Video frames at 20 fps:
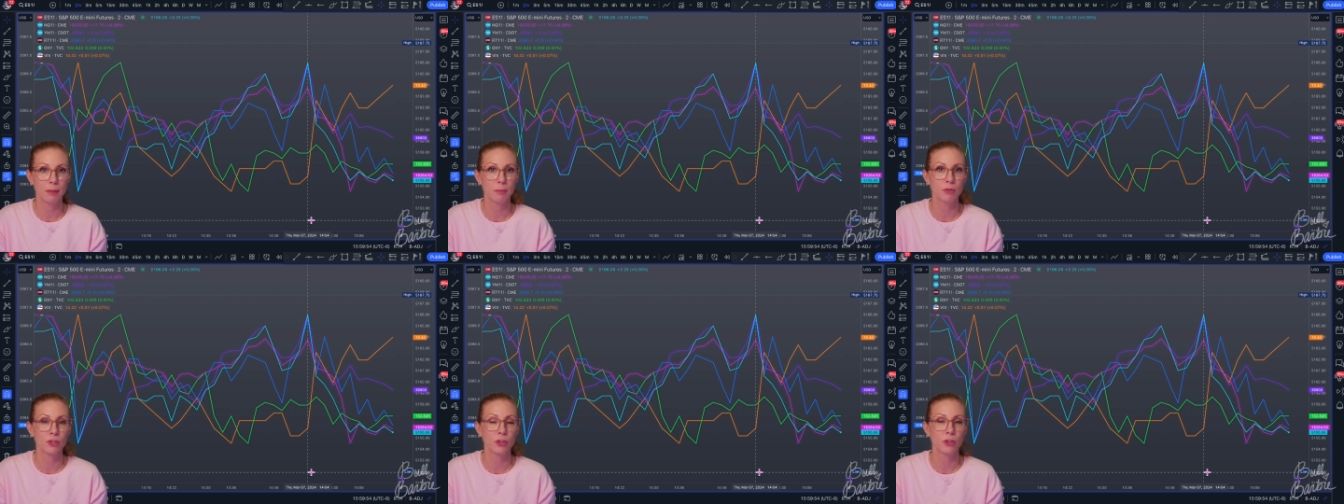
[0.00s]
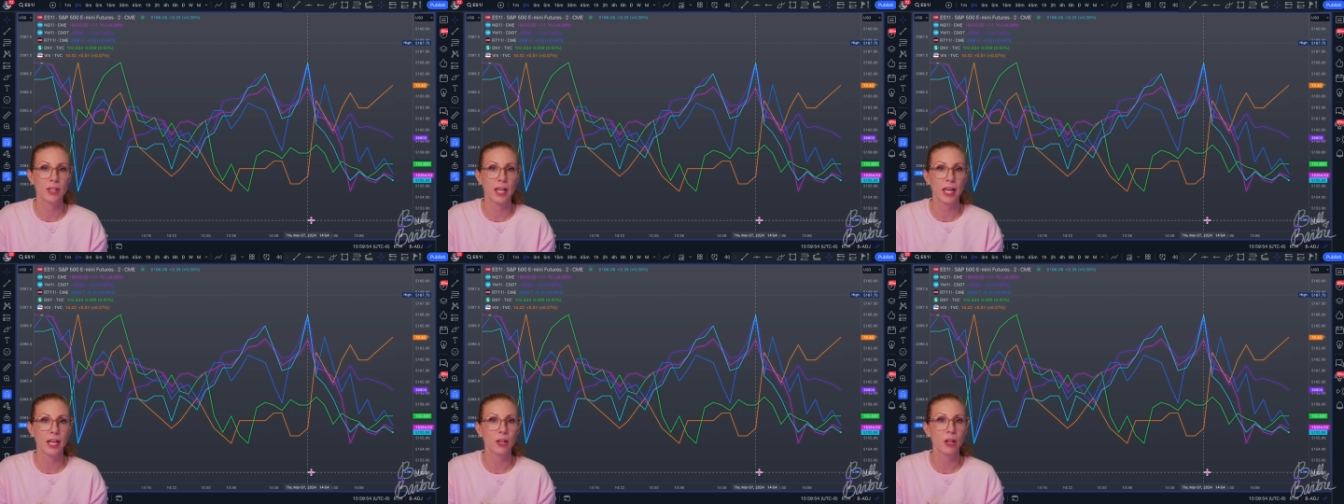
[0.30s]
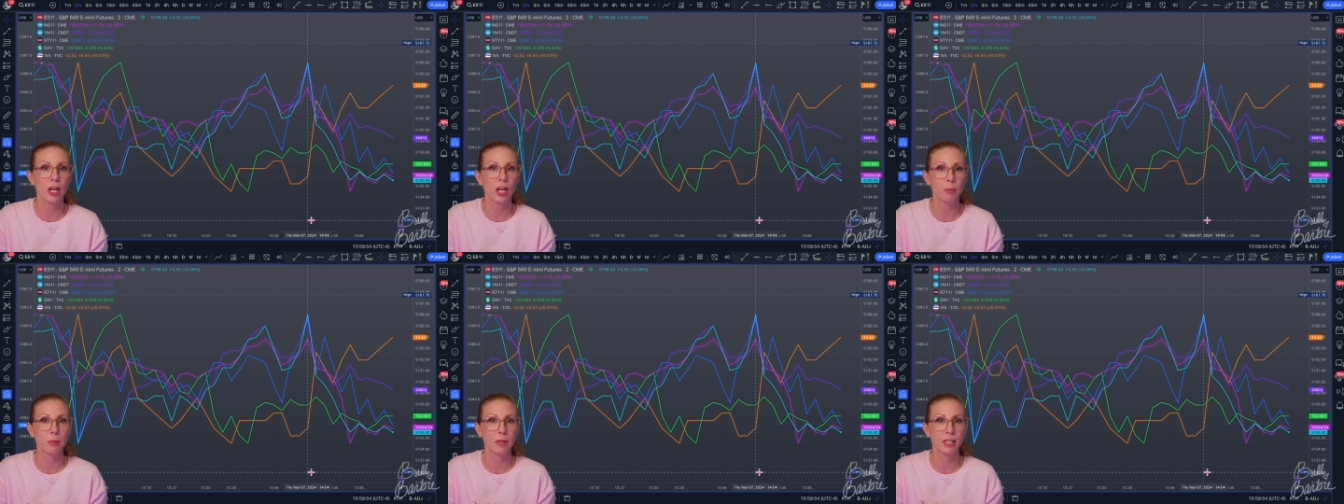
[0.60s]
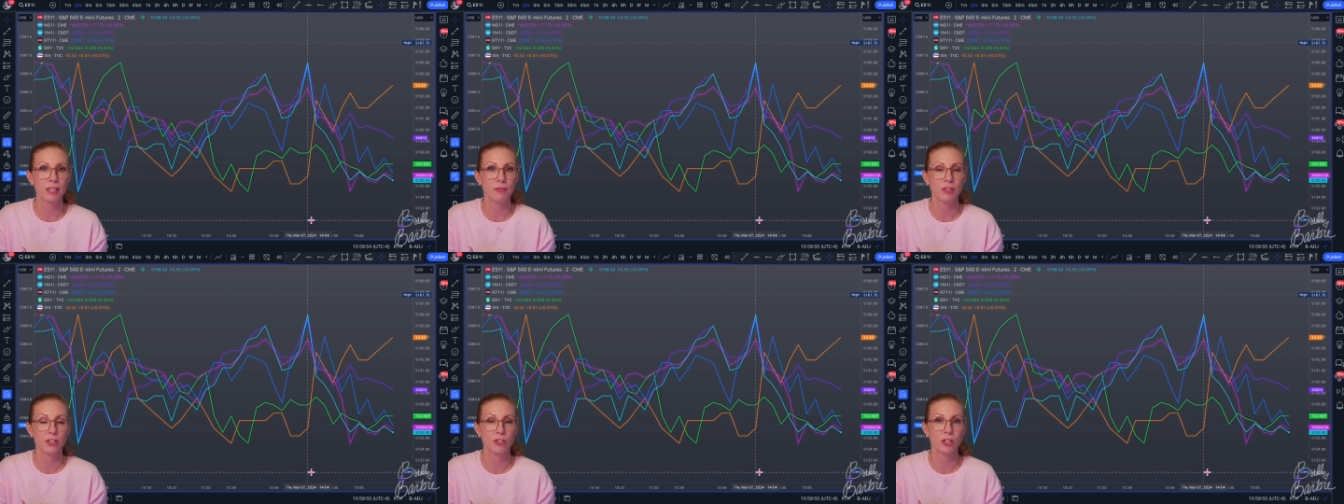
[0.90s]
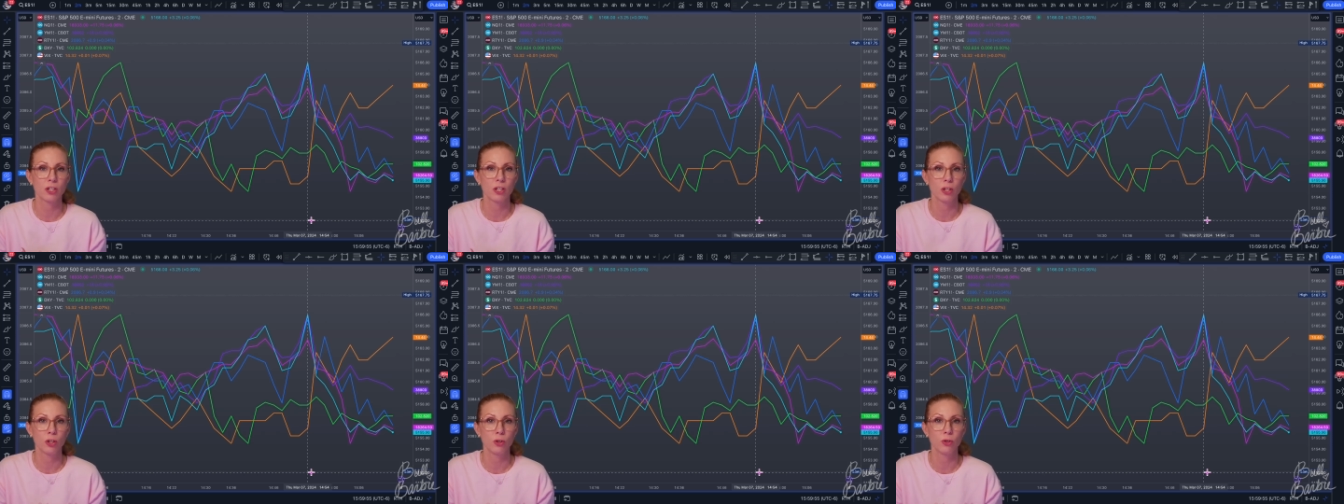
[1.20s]
So that'll help give us
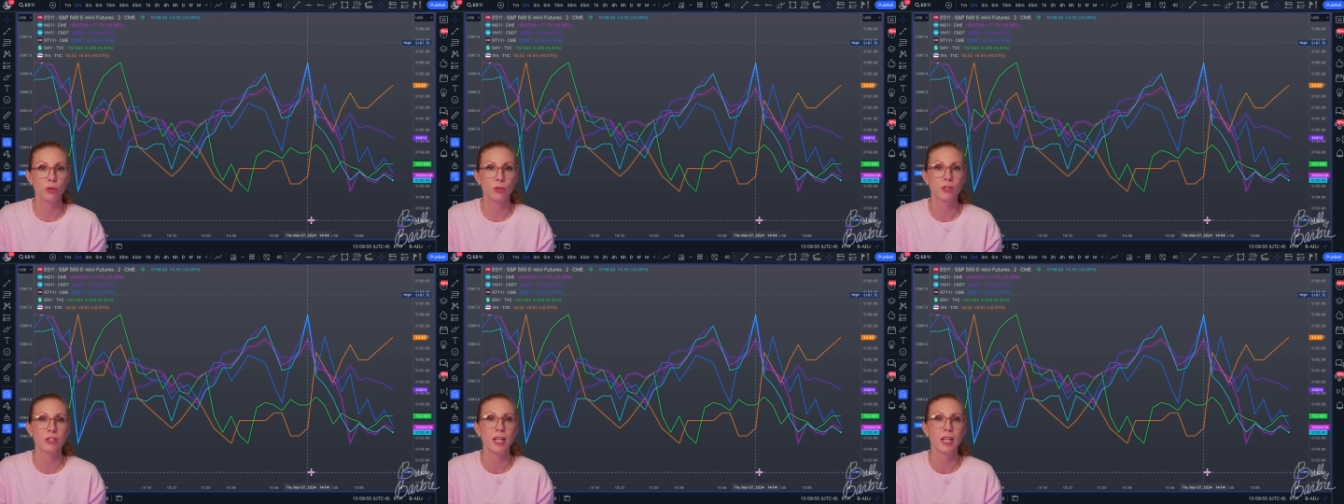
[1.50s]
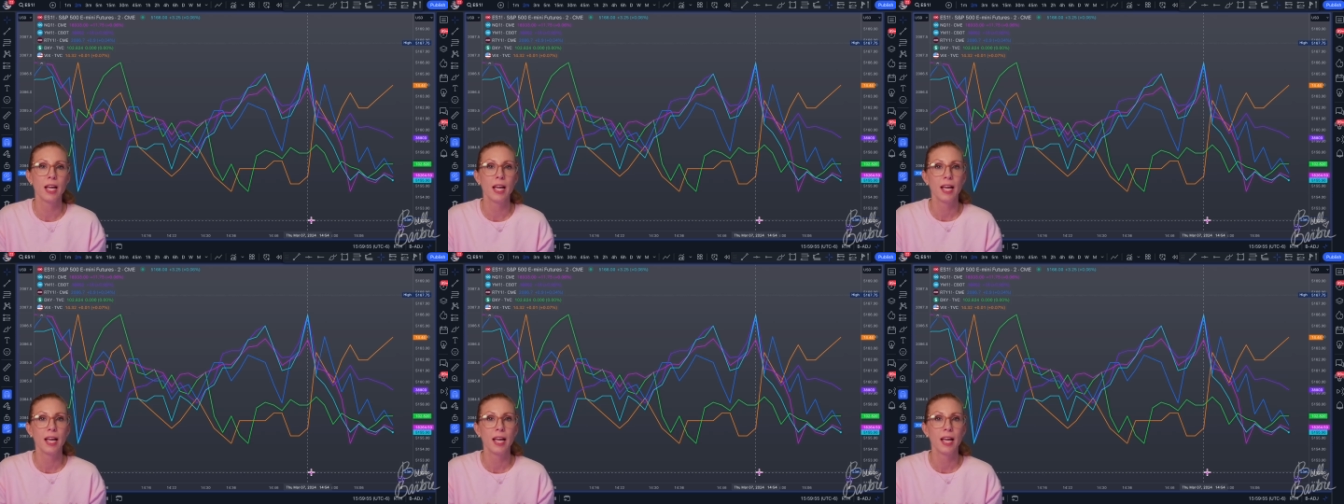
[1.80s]
clues